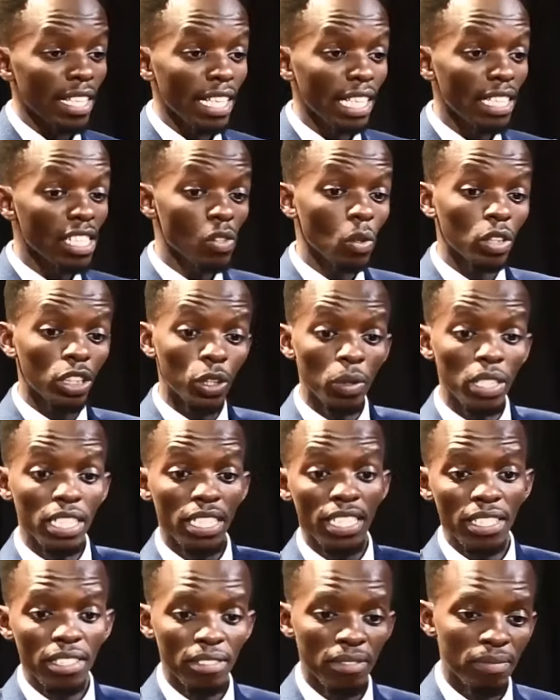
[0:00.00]
That is not
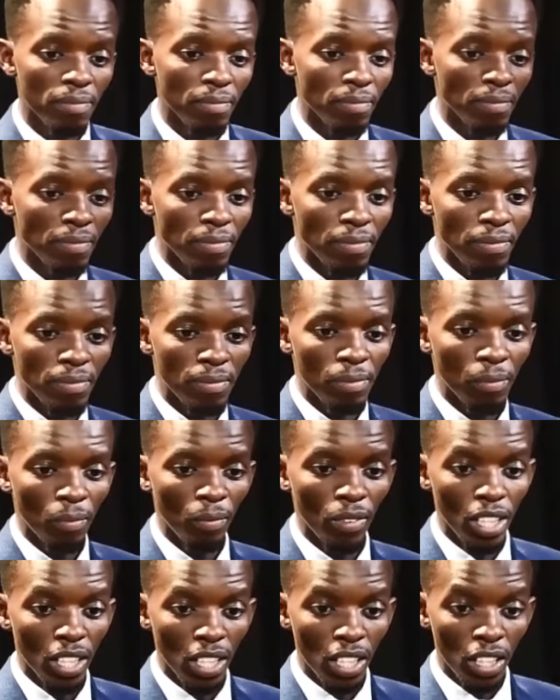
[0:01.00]
unity.
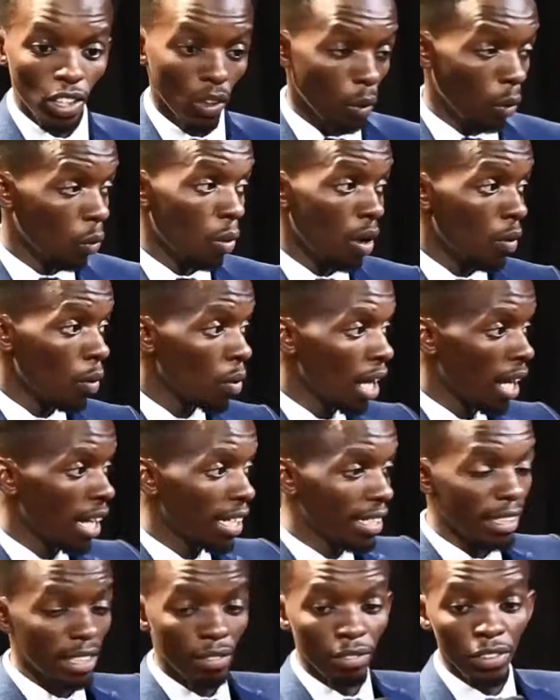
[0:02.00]
No, wewe
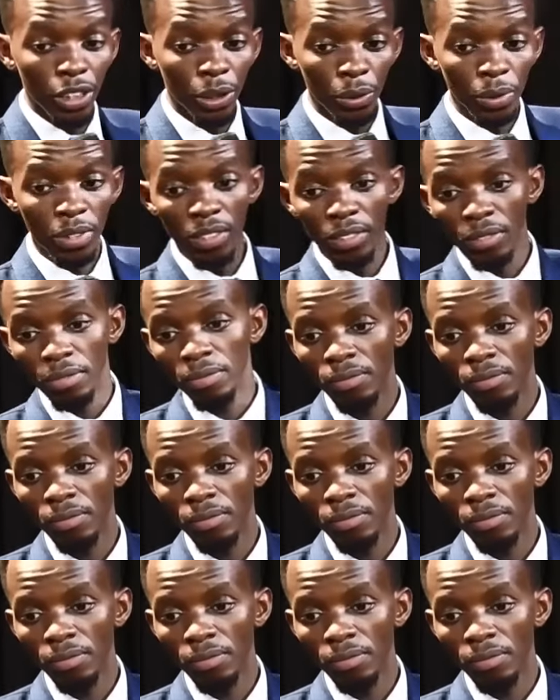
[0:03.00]
unaleta division.